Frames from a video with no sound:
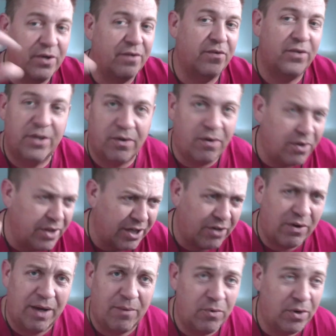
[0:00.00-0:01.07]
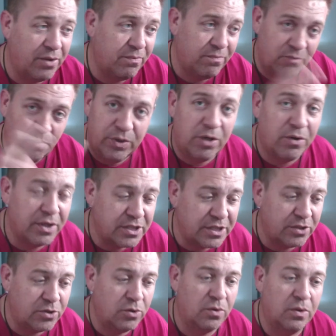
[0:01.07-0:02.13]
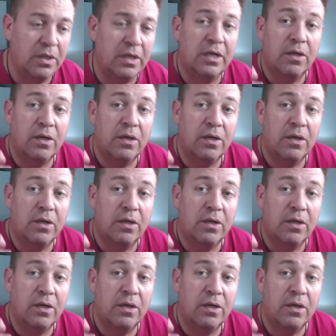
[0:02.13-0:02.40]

whatever, you know, all that crap. Well, we know that's not true.